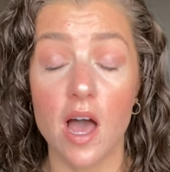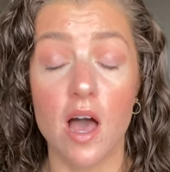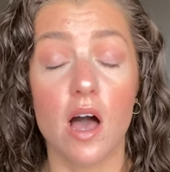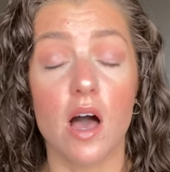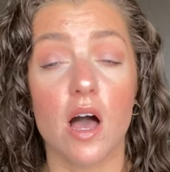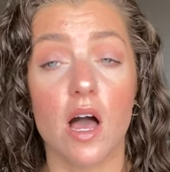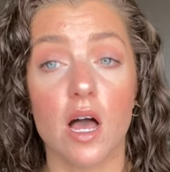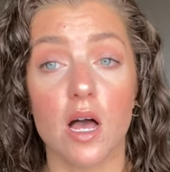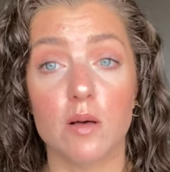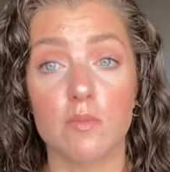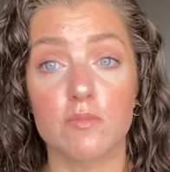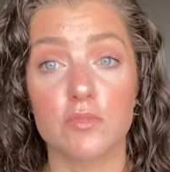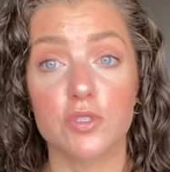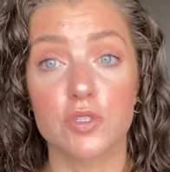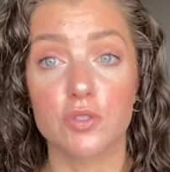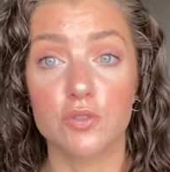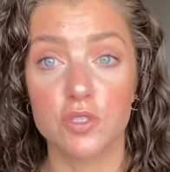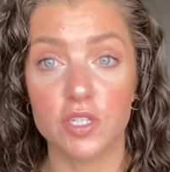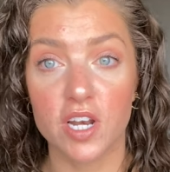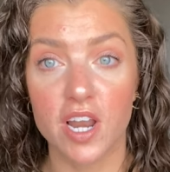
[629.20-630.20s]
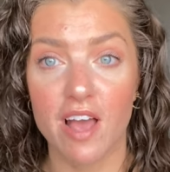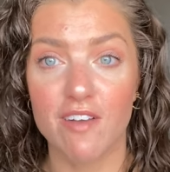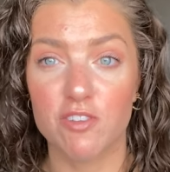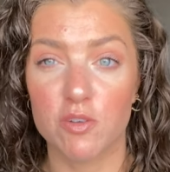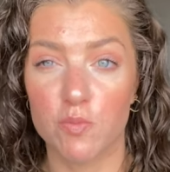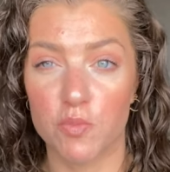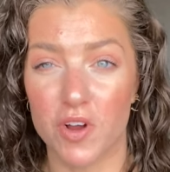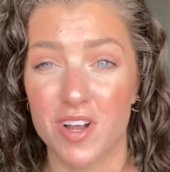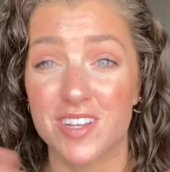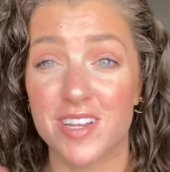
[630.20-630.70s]
Um, so you didn't have to
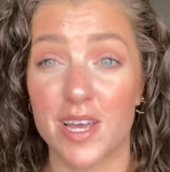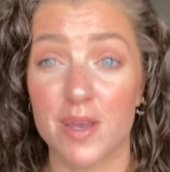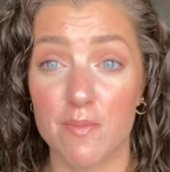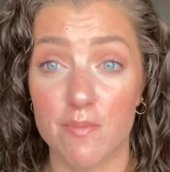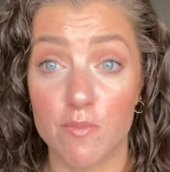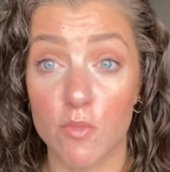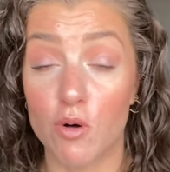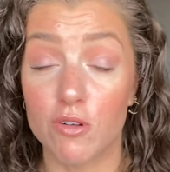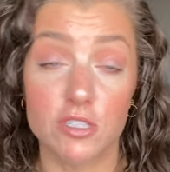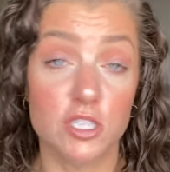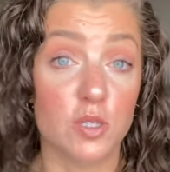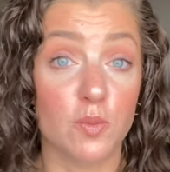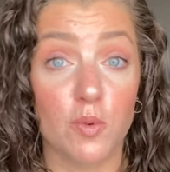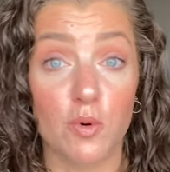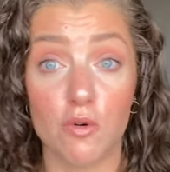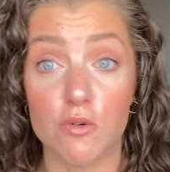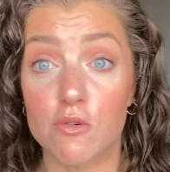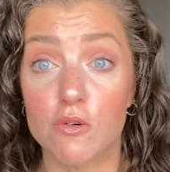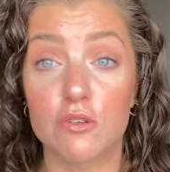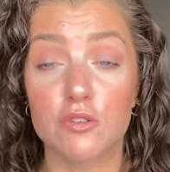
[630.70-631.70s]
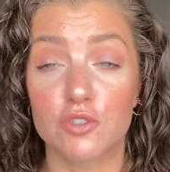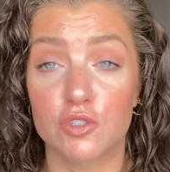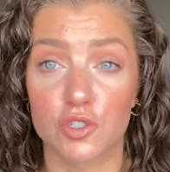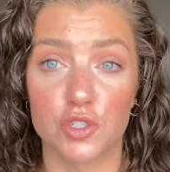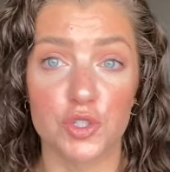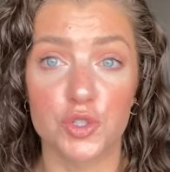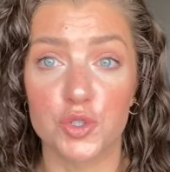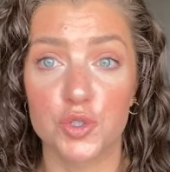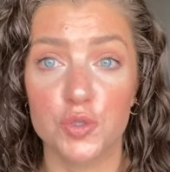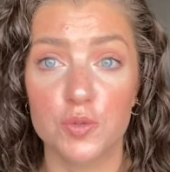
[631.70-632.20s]
bring like multiple
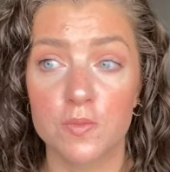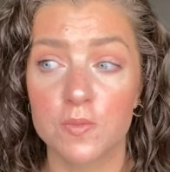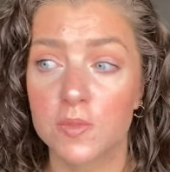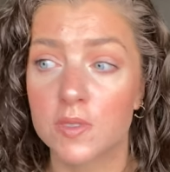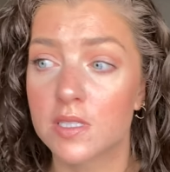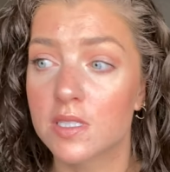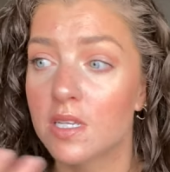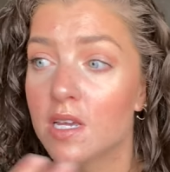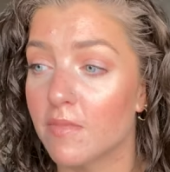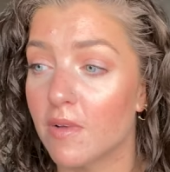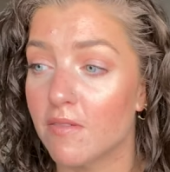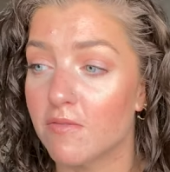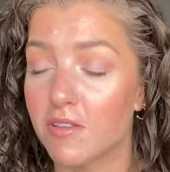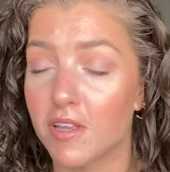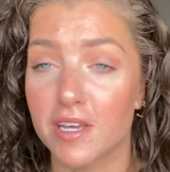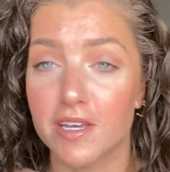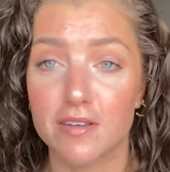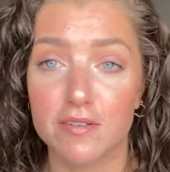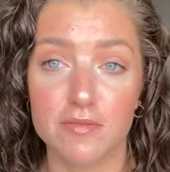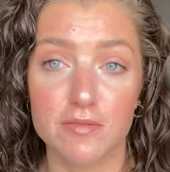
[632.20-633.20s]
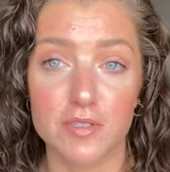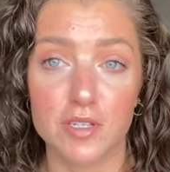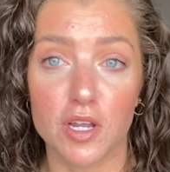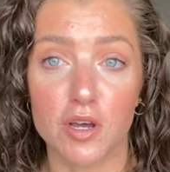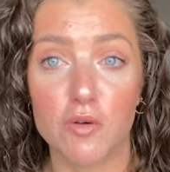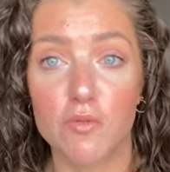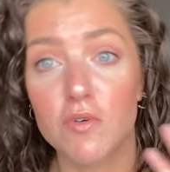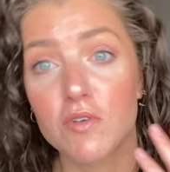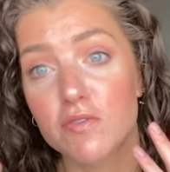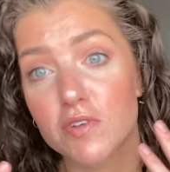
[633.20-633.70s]
tubes of like, you
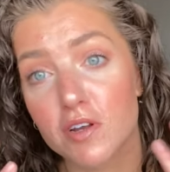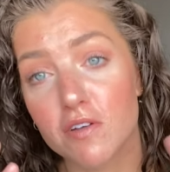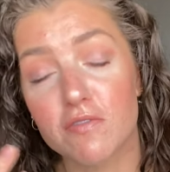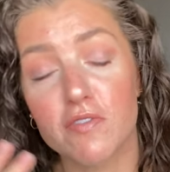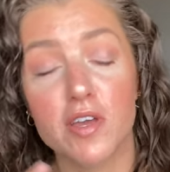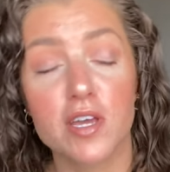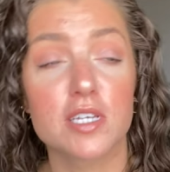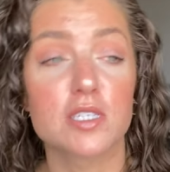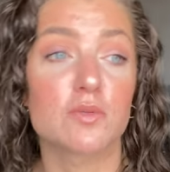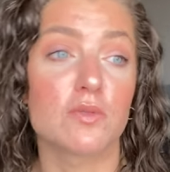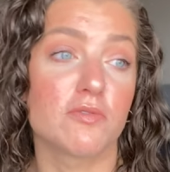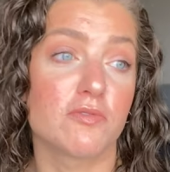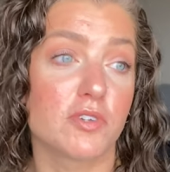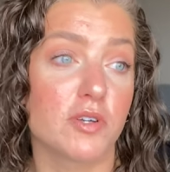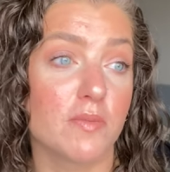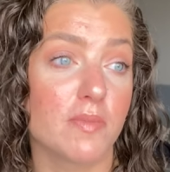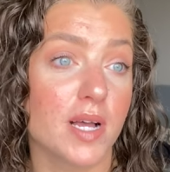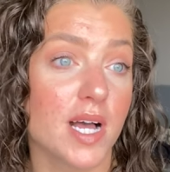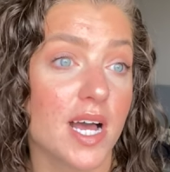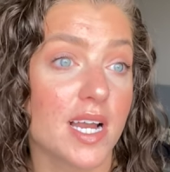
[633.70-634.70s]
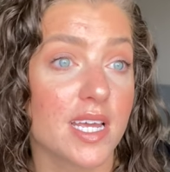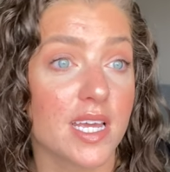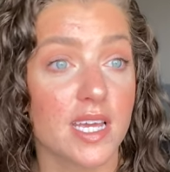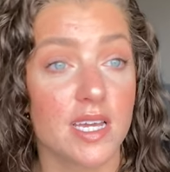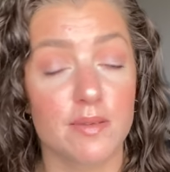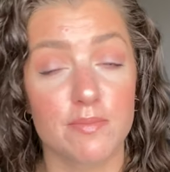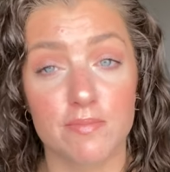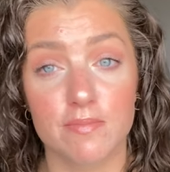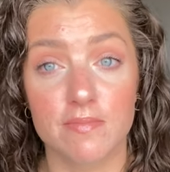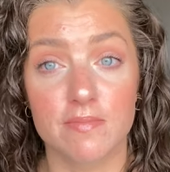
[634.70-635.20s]
know, one for your face, one for your
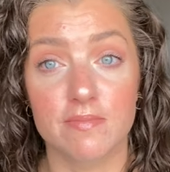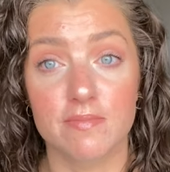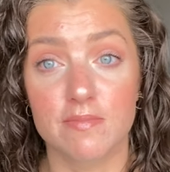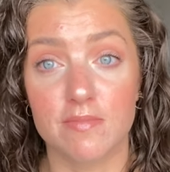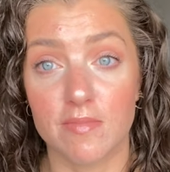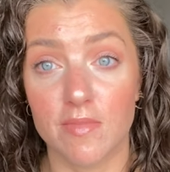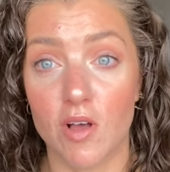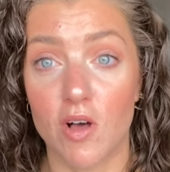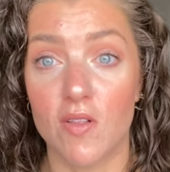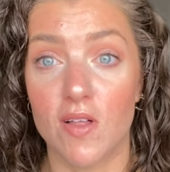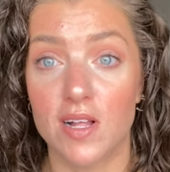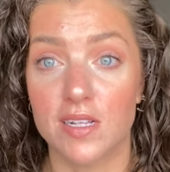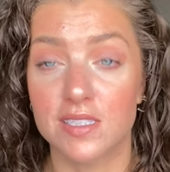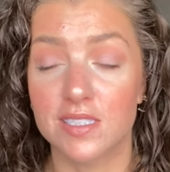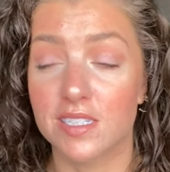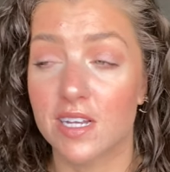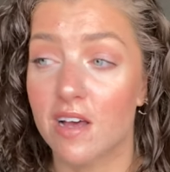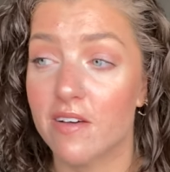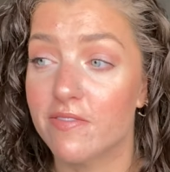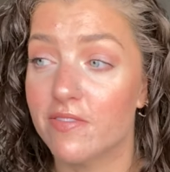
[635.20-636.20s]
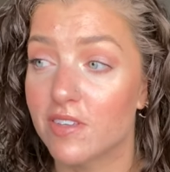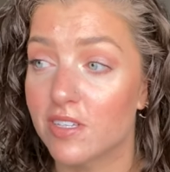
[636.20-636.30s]
body, all that stuff.